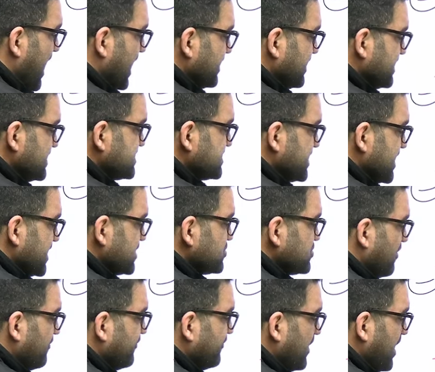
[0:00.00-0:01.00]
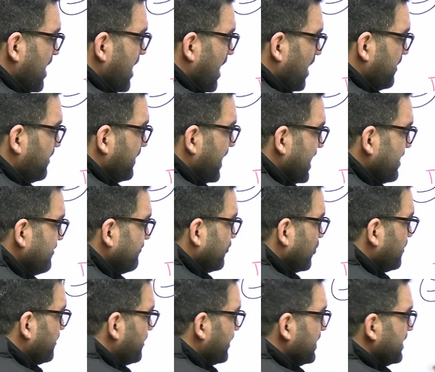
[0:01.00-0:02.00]
the stage of applying for
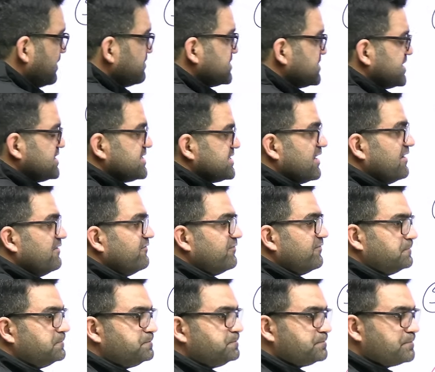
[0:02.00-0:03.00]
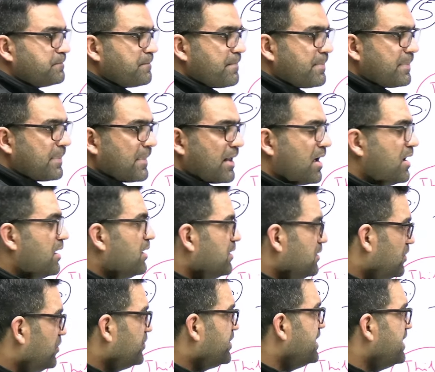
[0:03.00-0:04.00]
prelims itself.
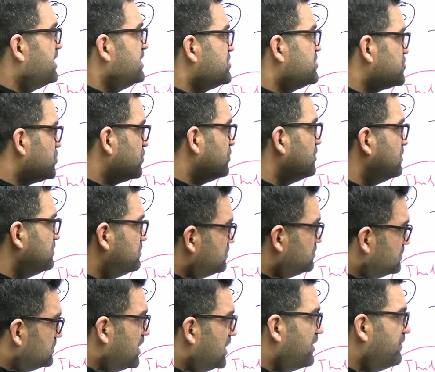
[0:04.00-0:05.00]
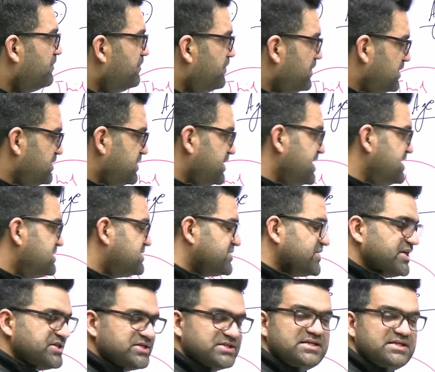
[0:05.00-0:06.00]
Okay, so these
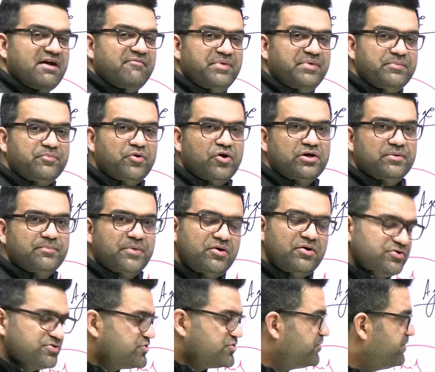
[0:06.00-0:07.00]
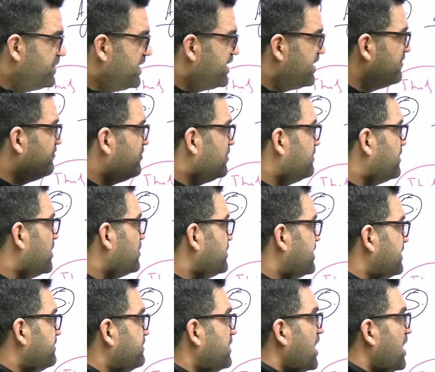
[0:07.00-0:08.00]
changes have been brought about. You should be careful about them.
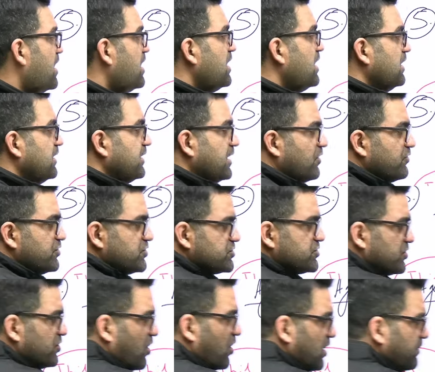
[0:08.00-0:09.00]
Now, you should not be